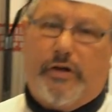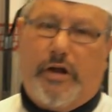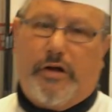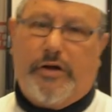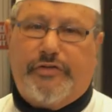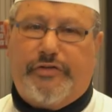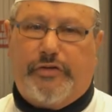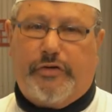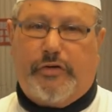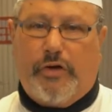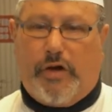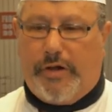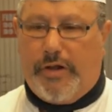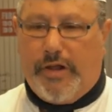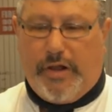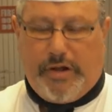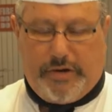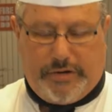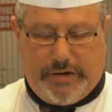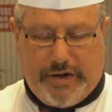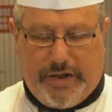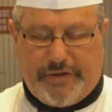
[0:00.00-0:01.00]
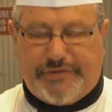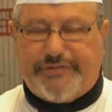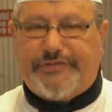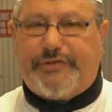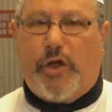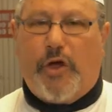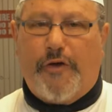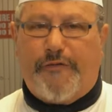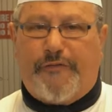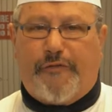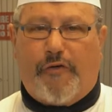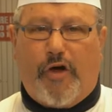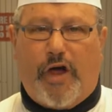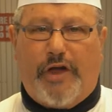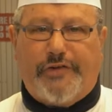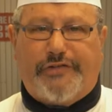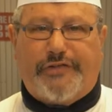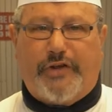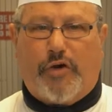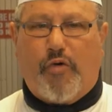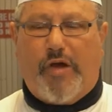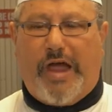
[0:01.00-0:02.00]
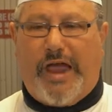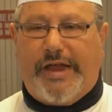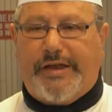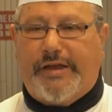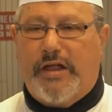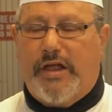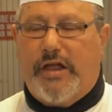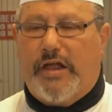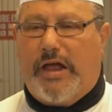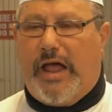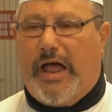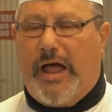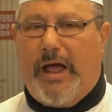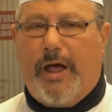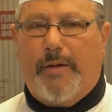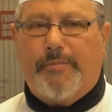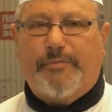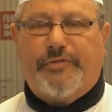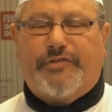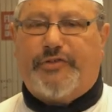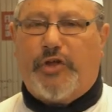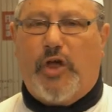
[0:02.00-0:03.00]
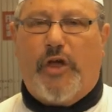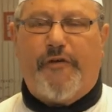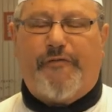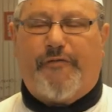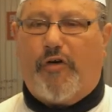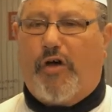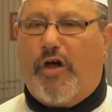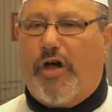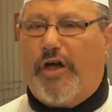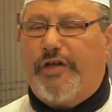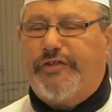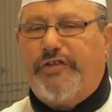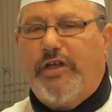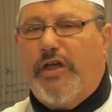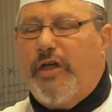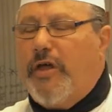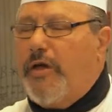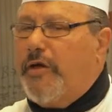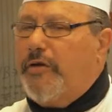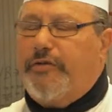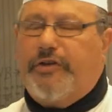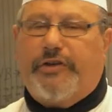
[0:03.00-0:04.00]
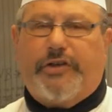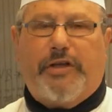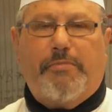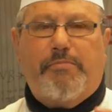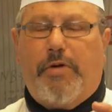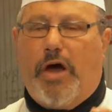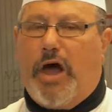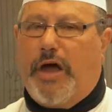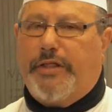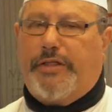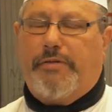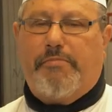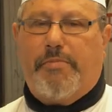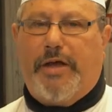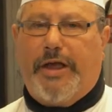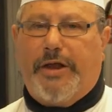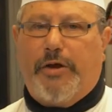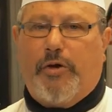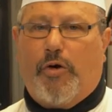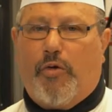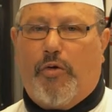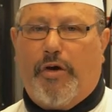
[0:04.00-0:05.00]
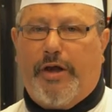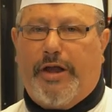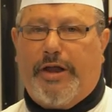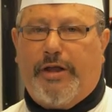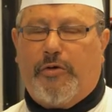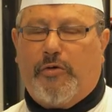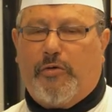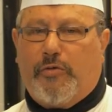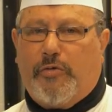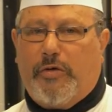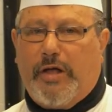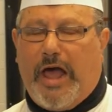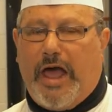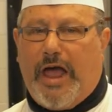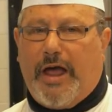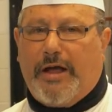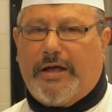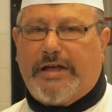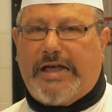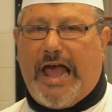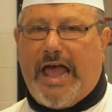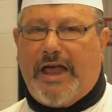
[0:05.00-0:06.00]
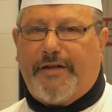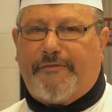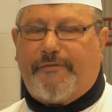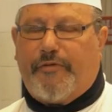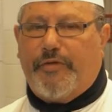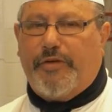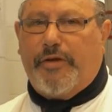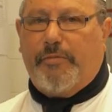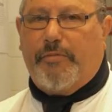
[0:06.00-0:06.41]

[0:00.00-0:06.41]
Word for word: long as you've got, you know, stir fries are great. Um, stir fries, you can buy the meat already uh, cut from